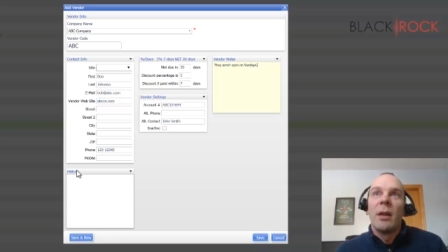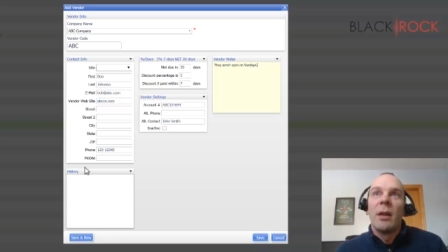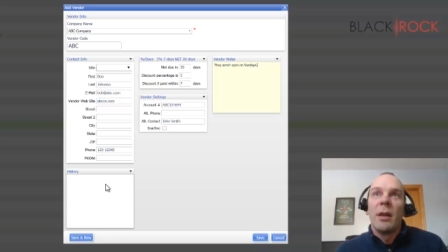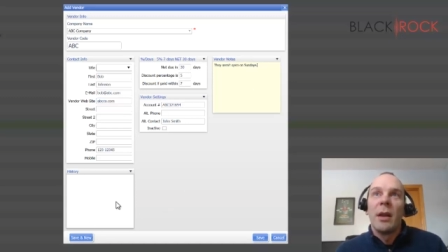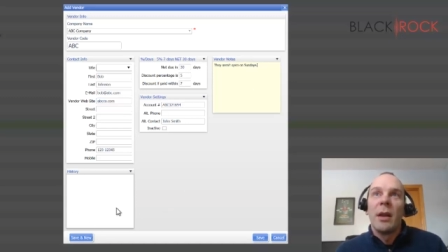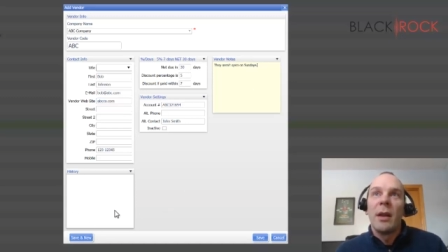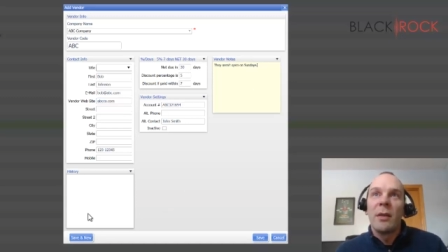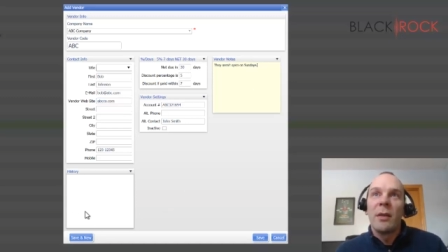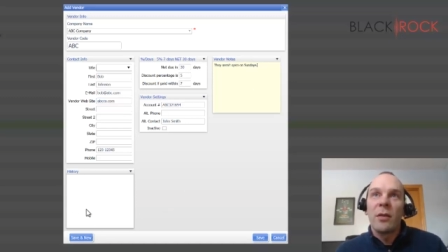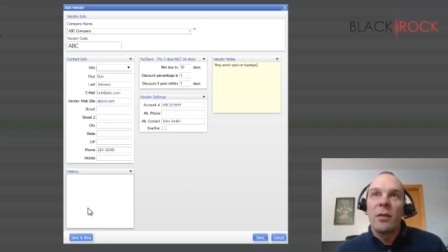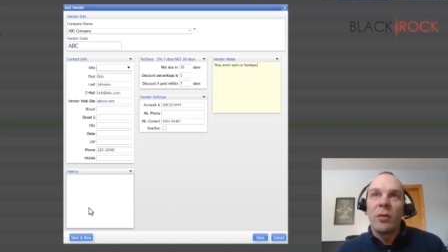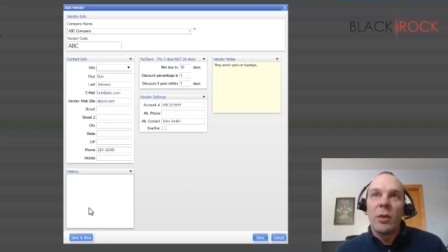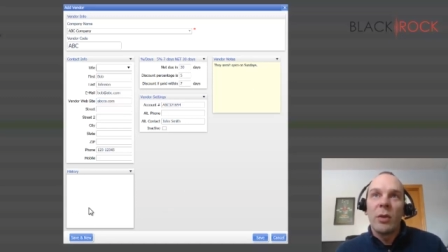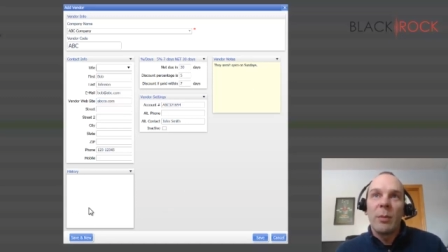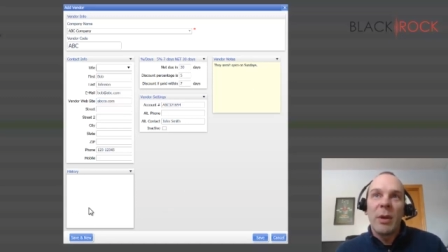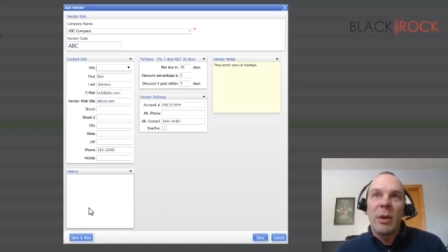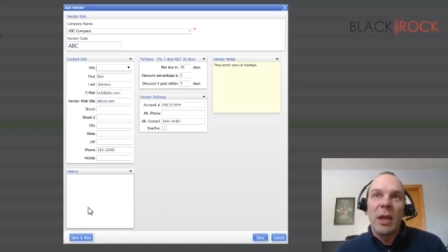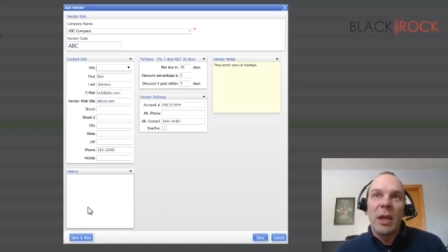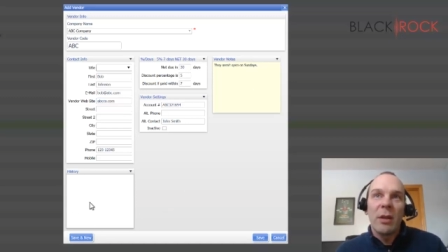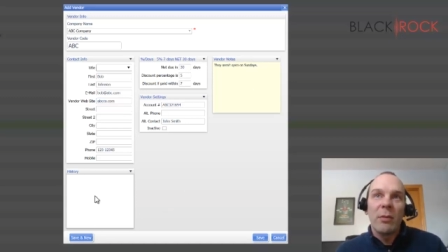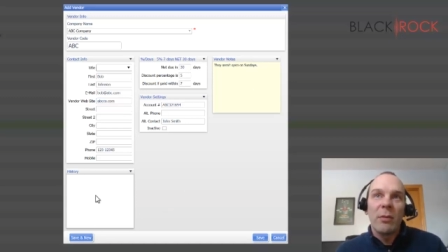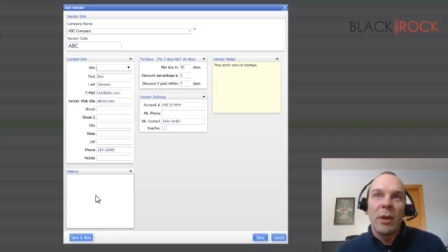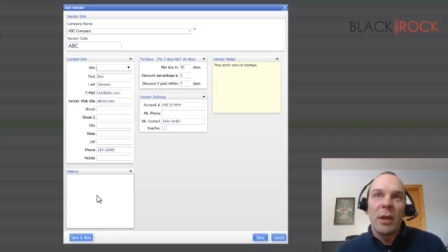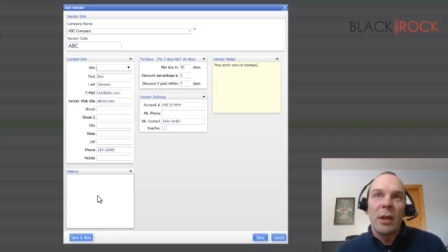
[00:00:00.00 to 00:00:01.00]
The history
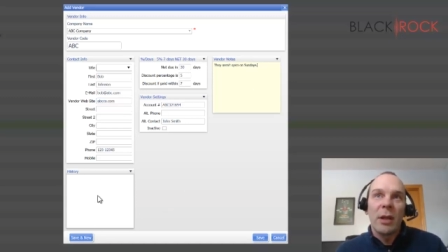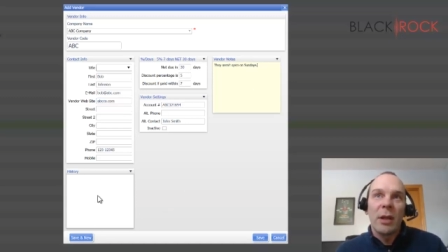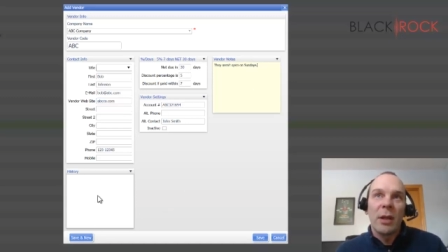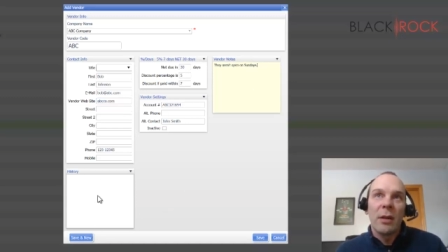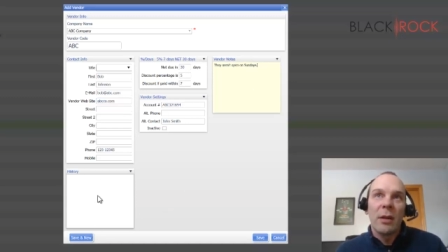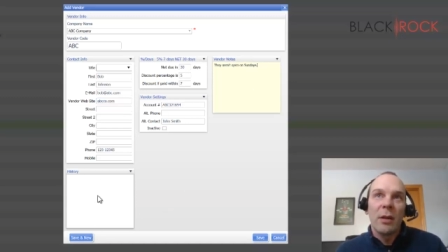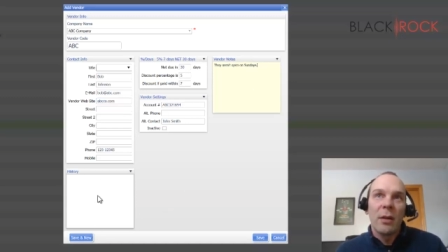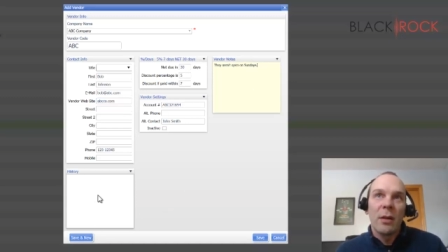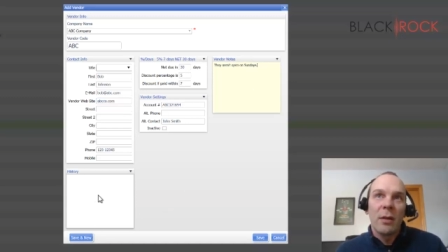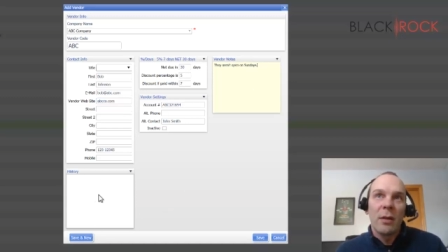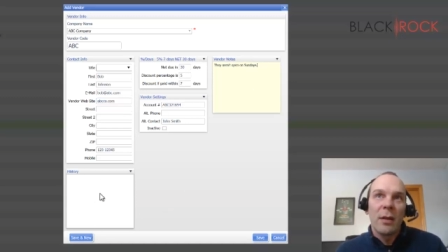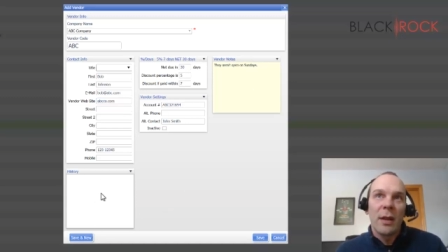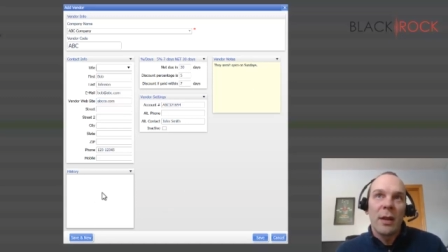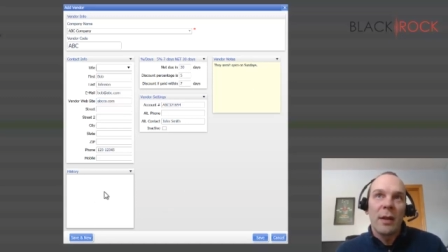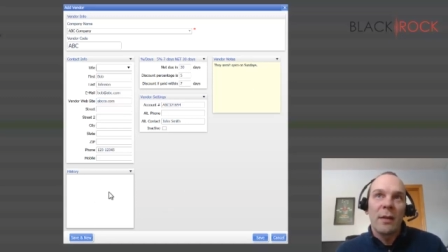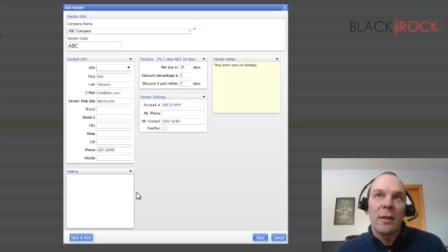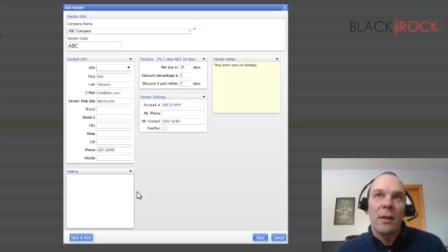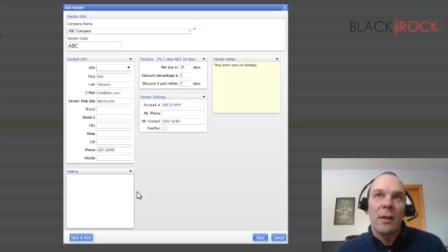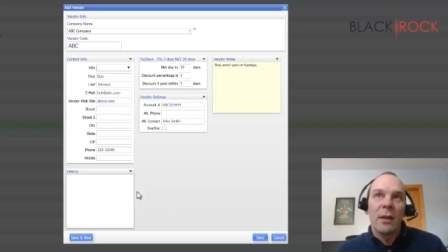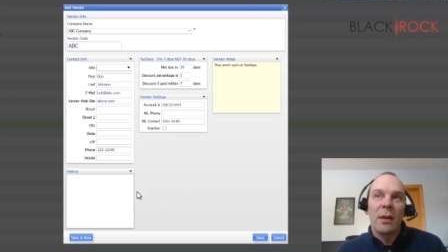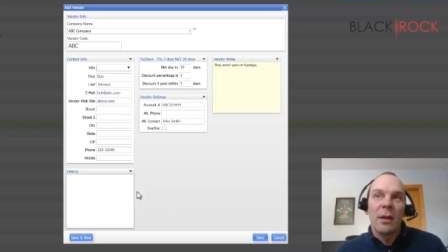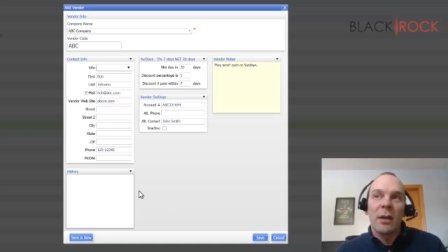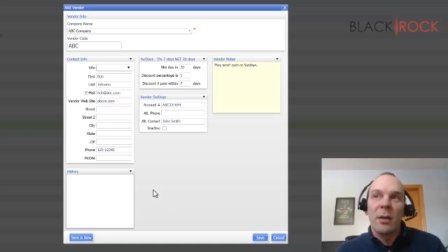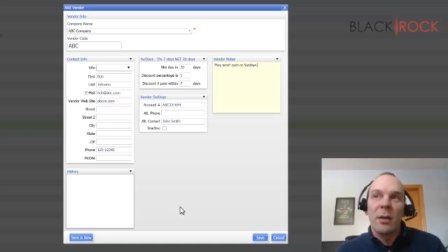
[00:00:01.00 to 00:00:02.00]
pane right here, that's
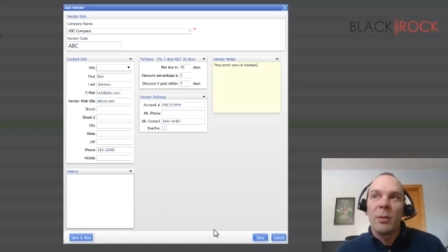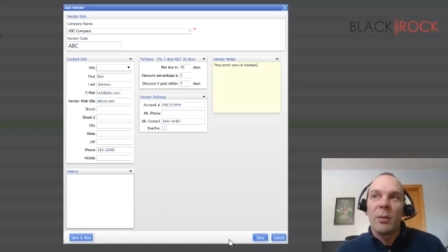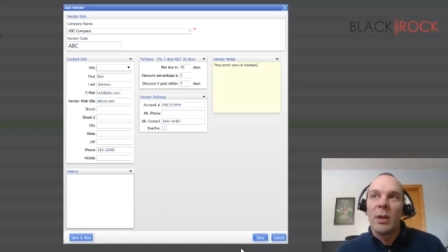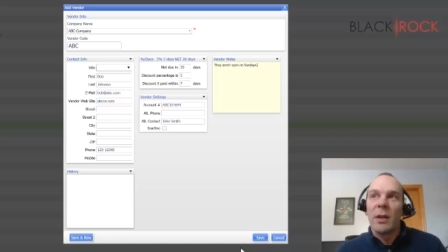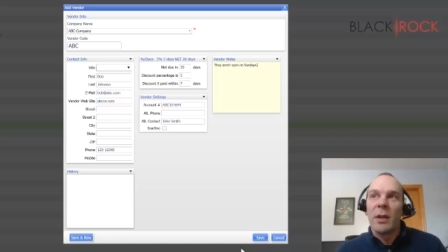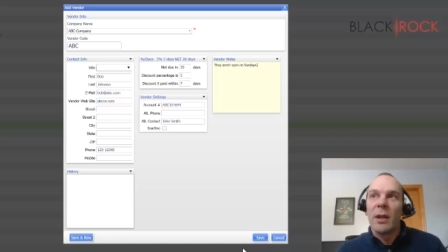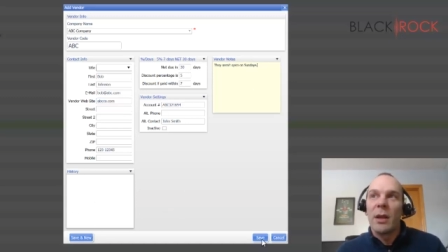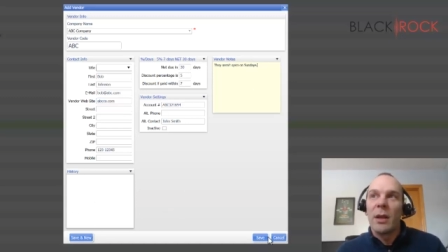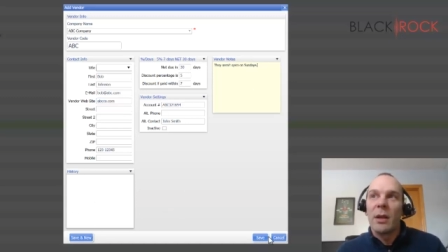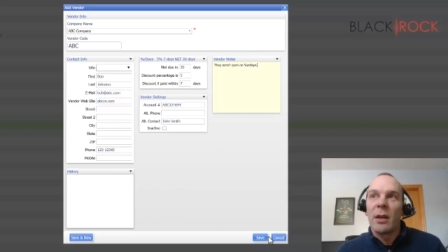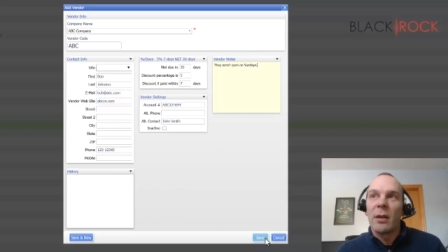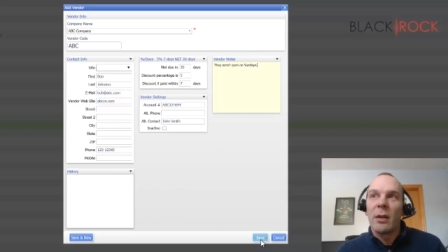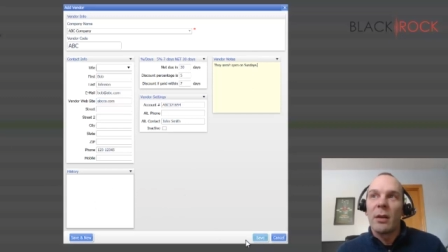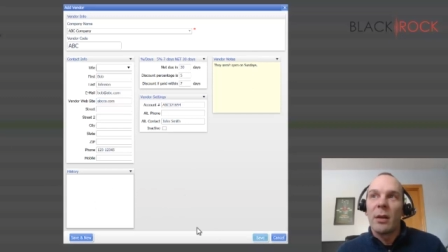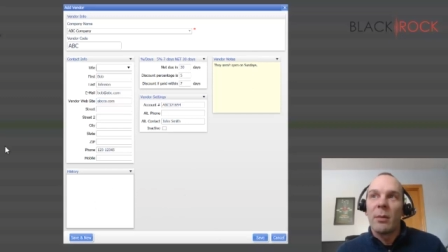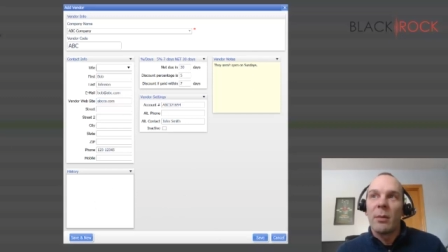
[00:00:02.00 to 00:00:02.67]
going to come in later.